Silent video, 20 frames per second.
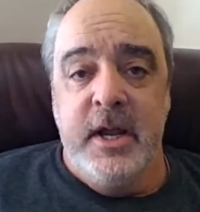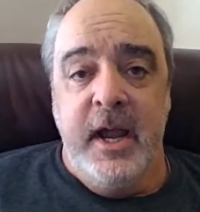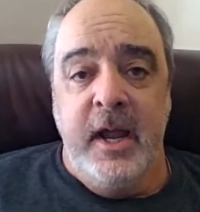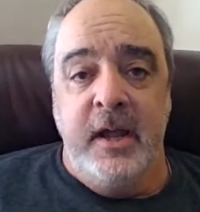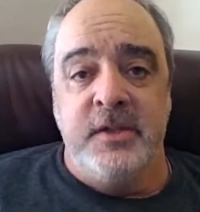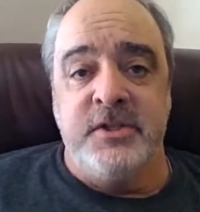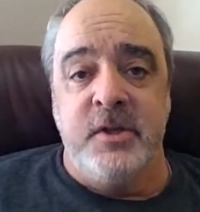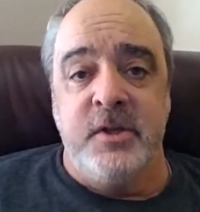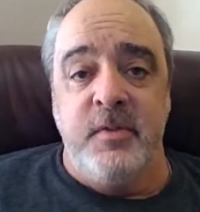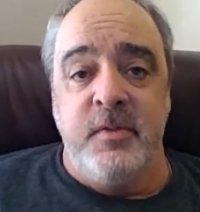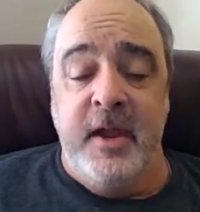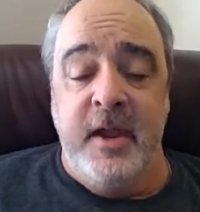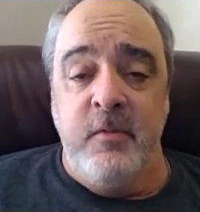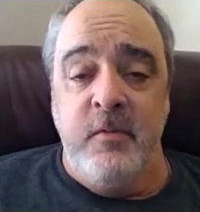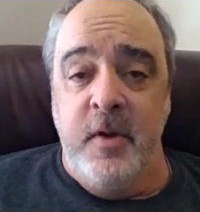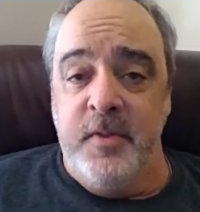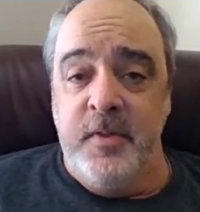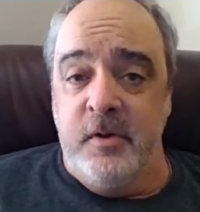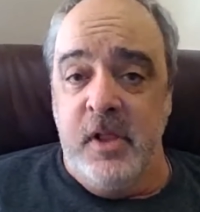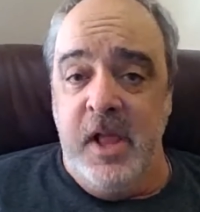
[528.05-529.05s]
And so they
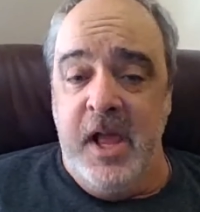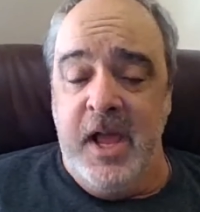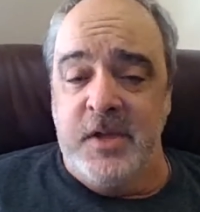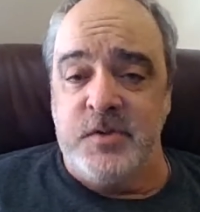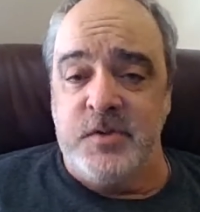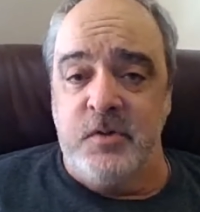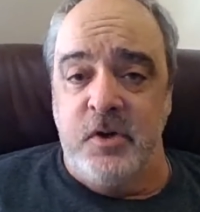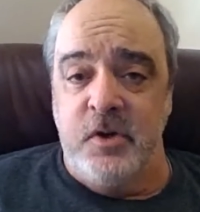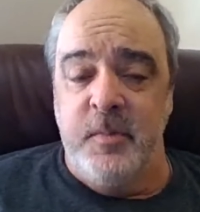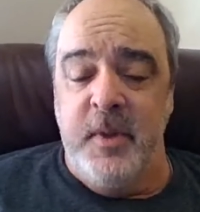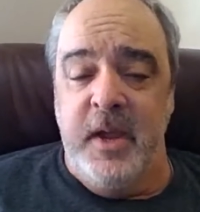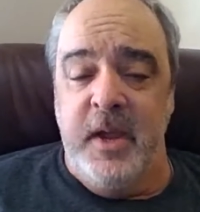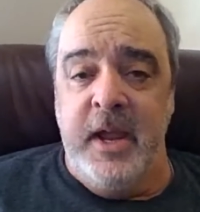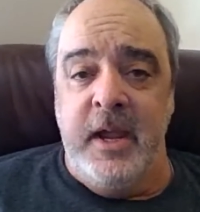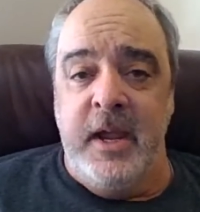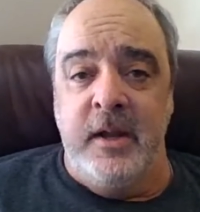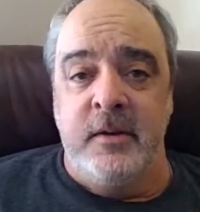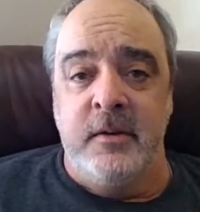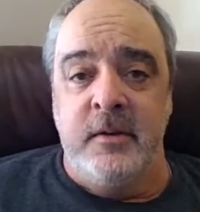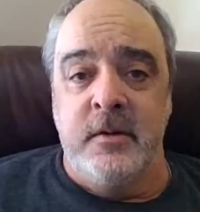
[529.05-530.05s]
run their classroom.
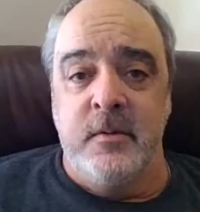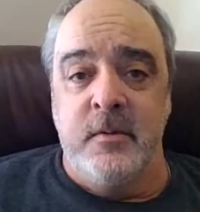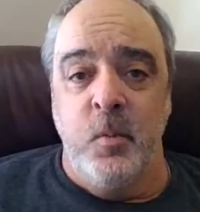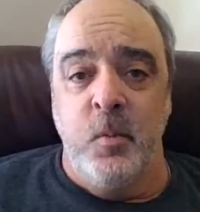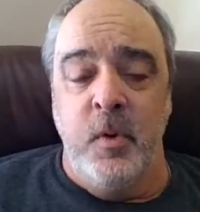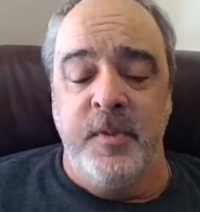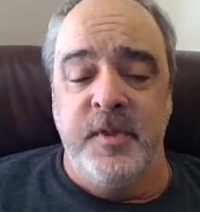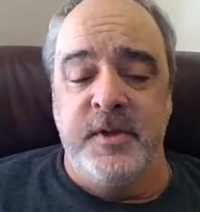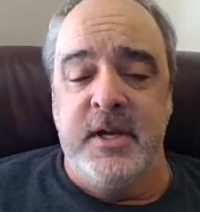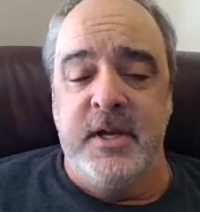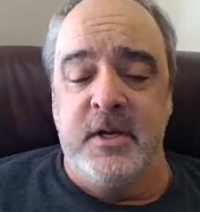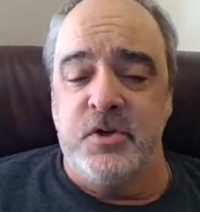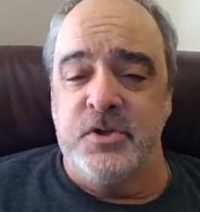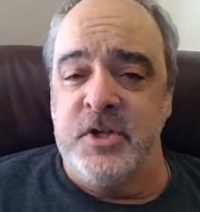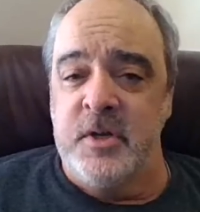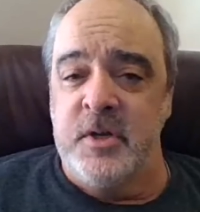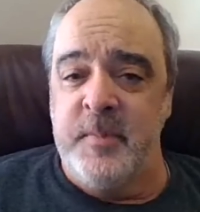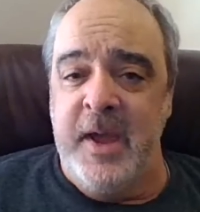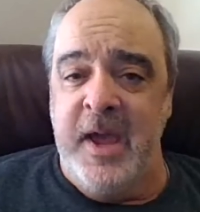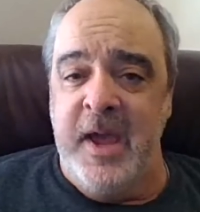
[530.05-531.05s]
And when the
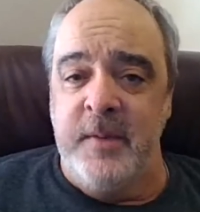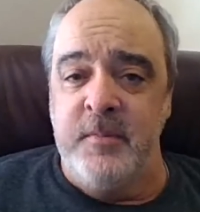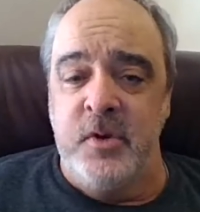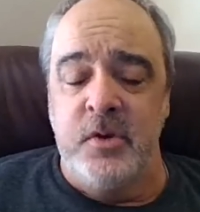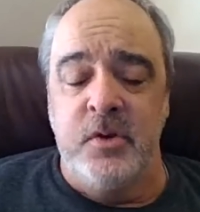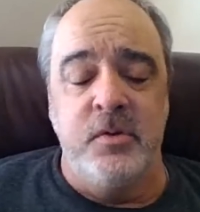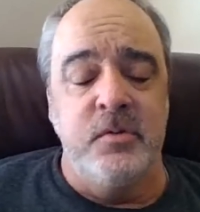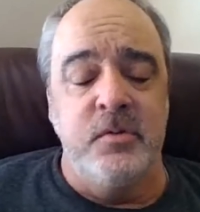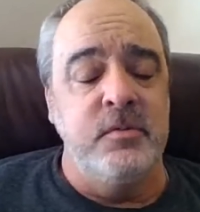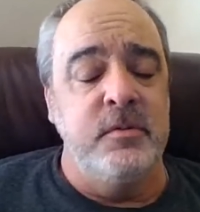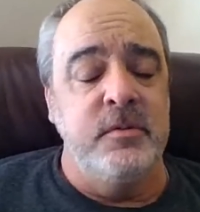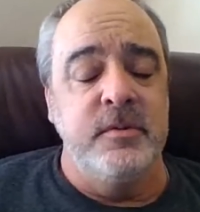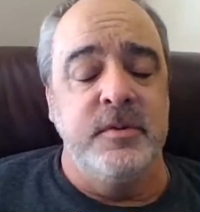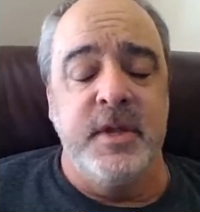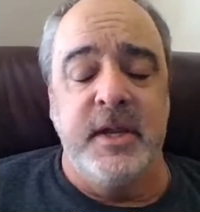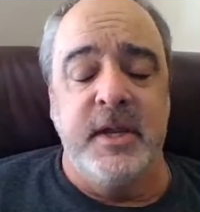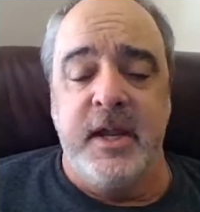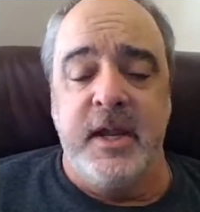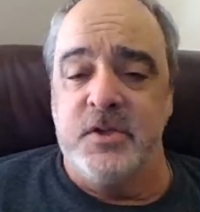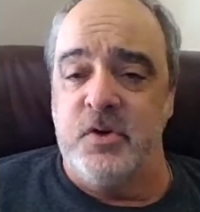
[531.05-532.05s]
teacher's in a bad mood,
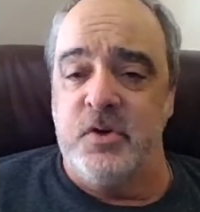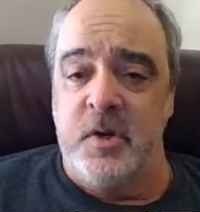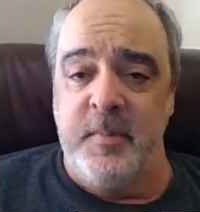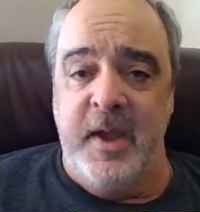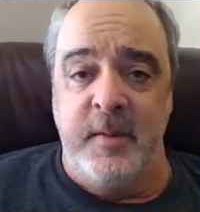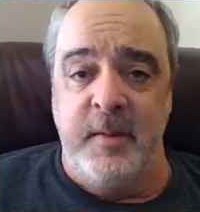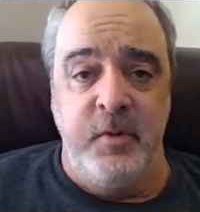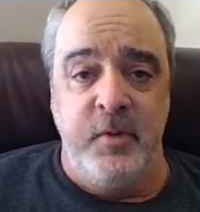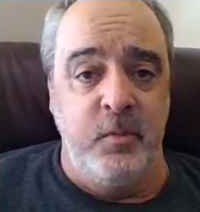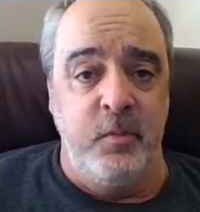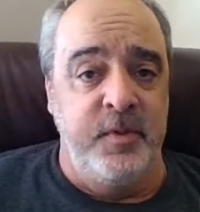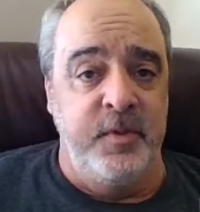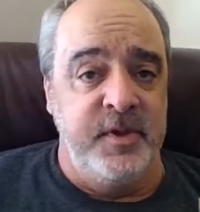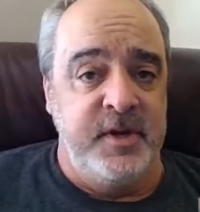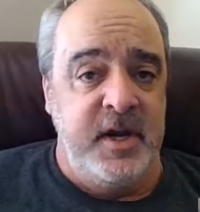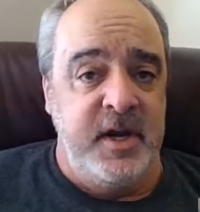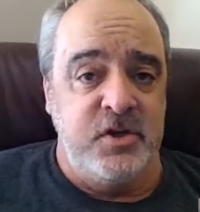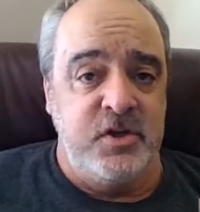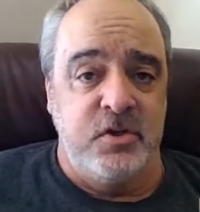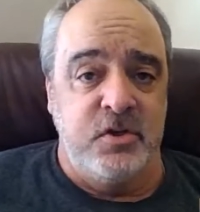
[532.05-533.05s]
the kids are in a bad mood. When the
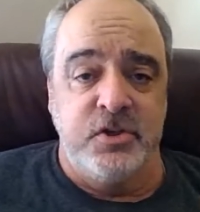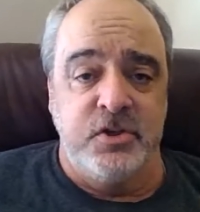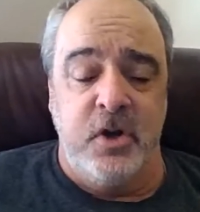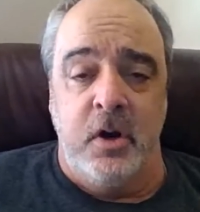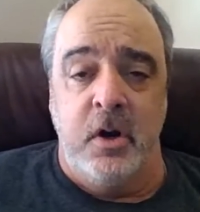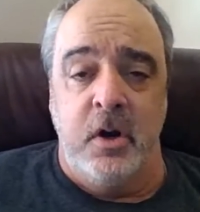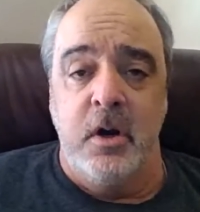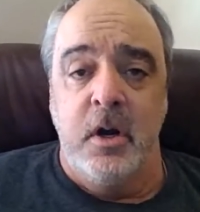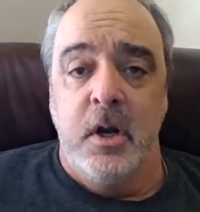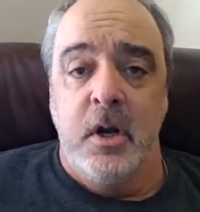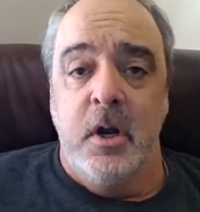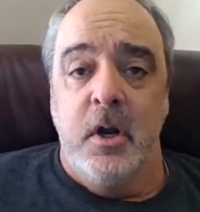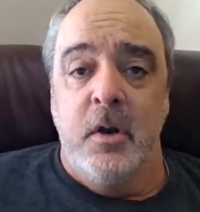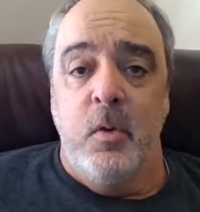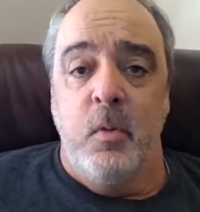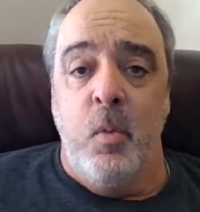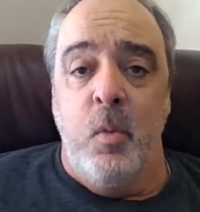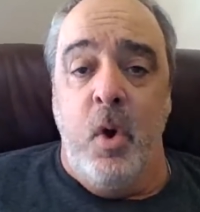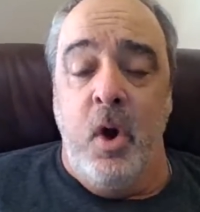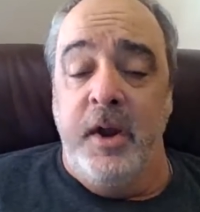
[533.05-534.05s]
teachers are
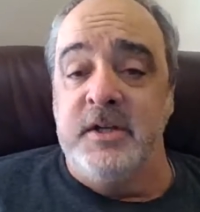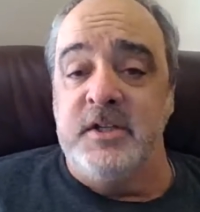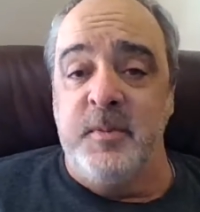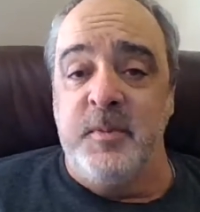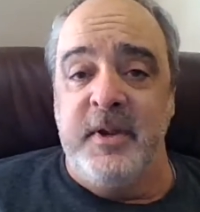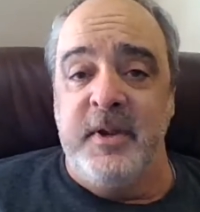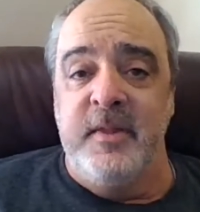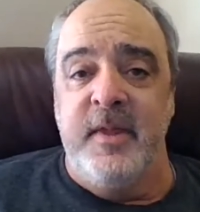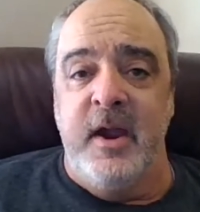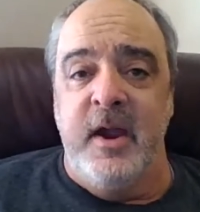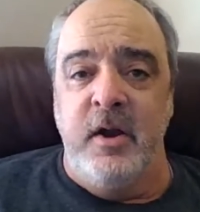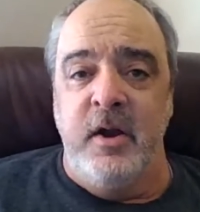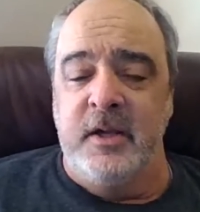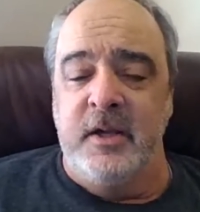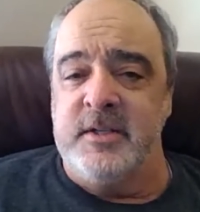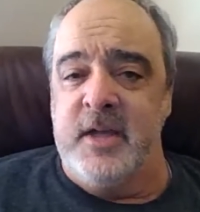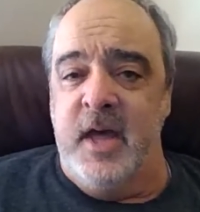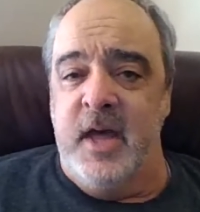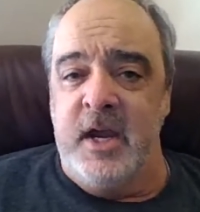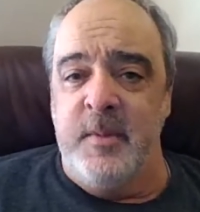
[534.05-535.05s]
wanting to be there and
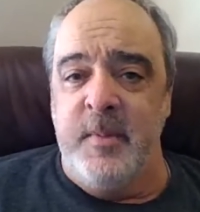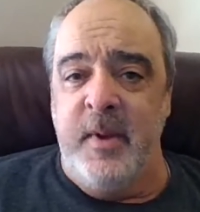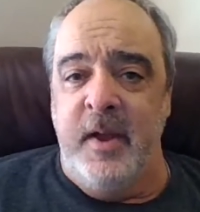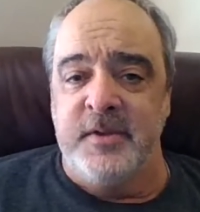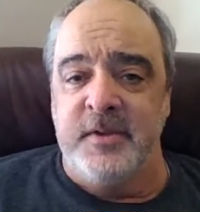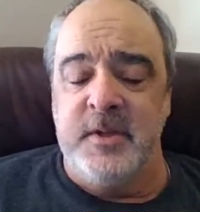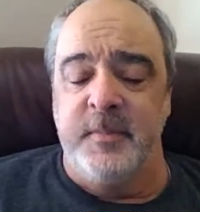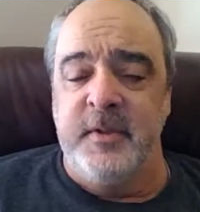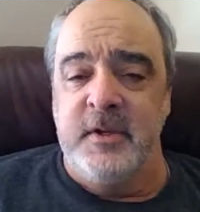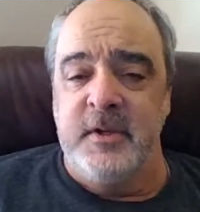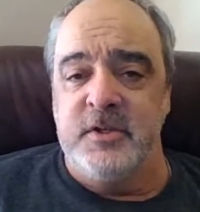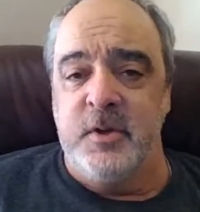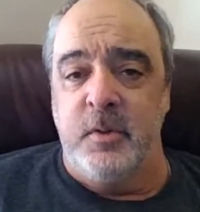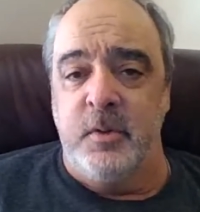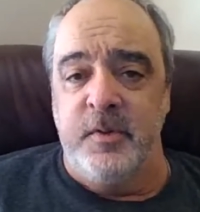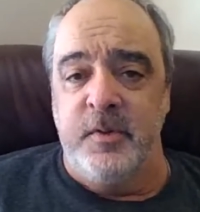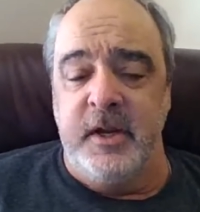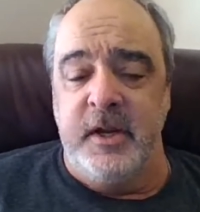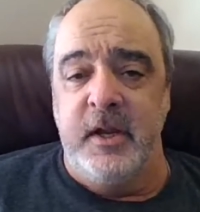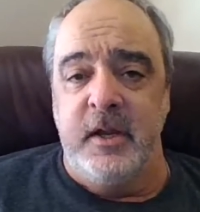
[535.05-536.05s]
excited about something, so
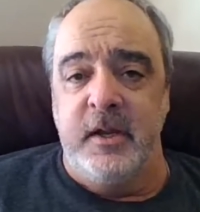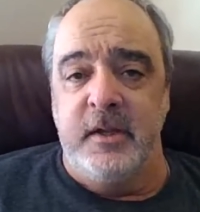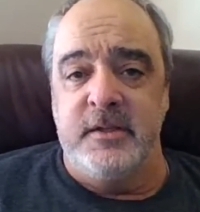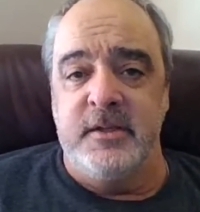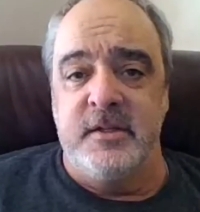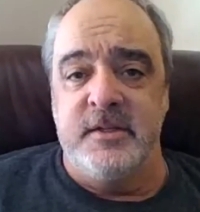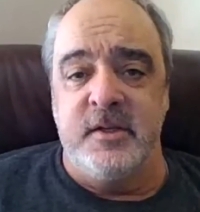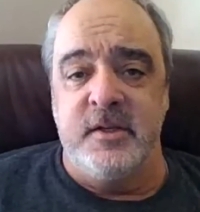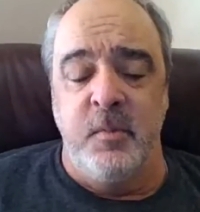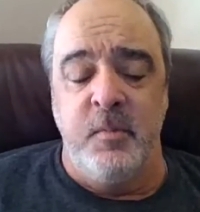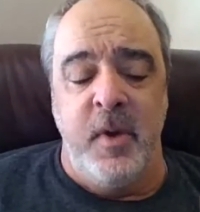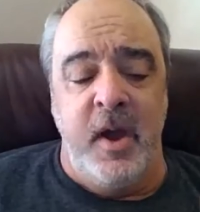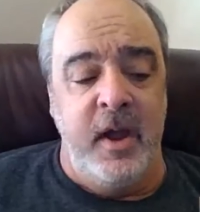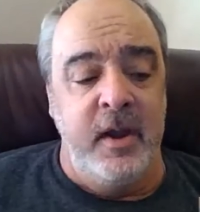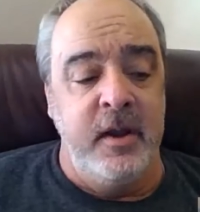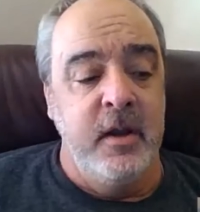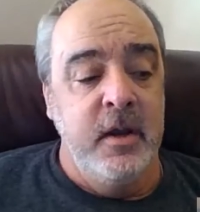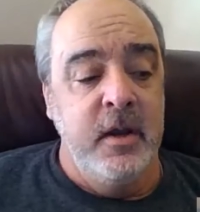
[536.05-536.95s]
are the kids. And so my